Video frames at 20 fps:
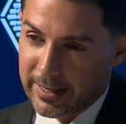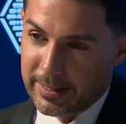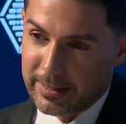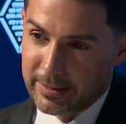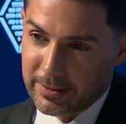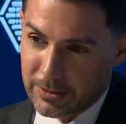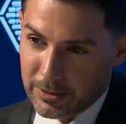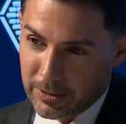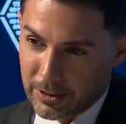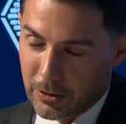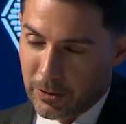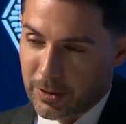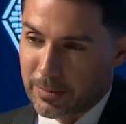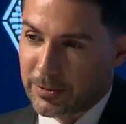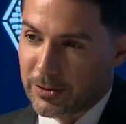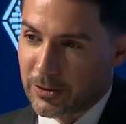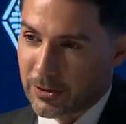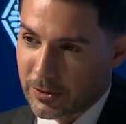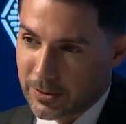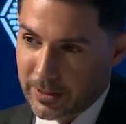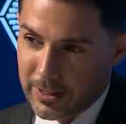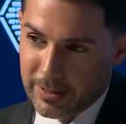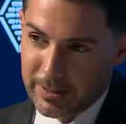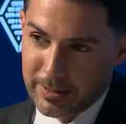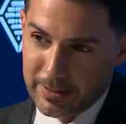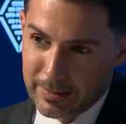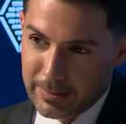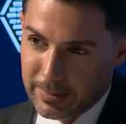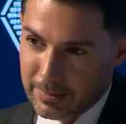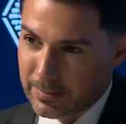and sort of crypto and
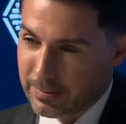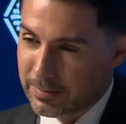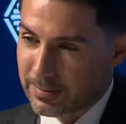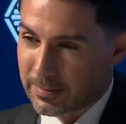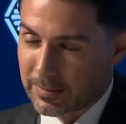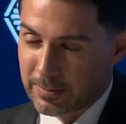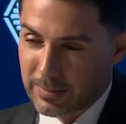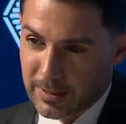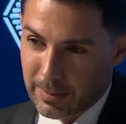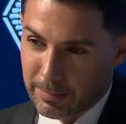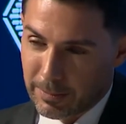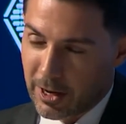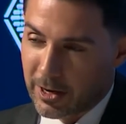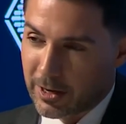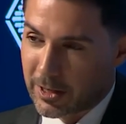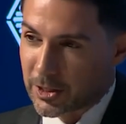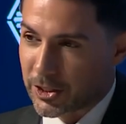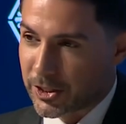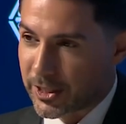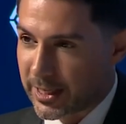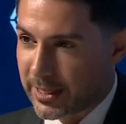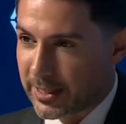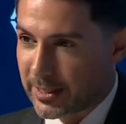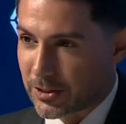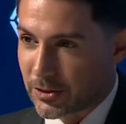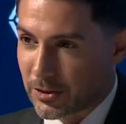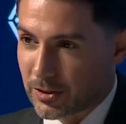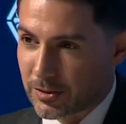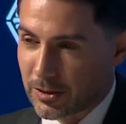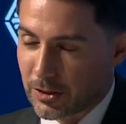the blockchain
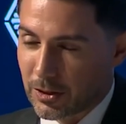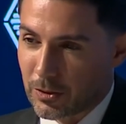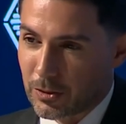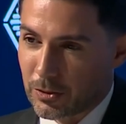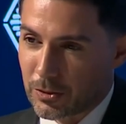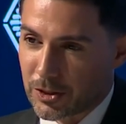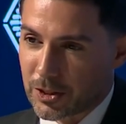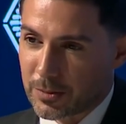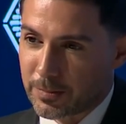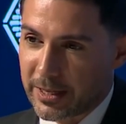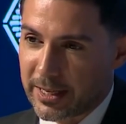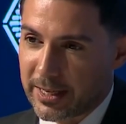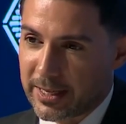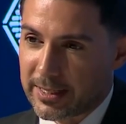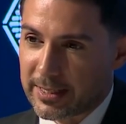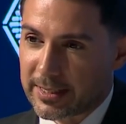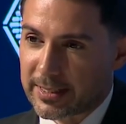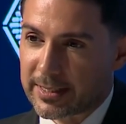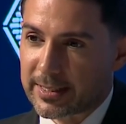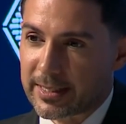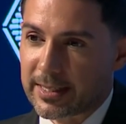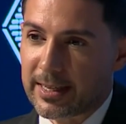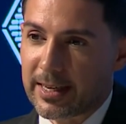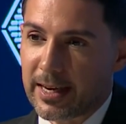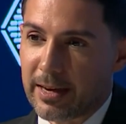and sort of the whole space?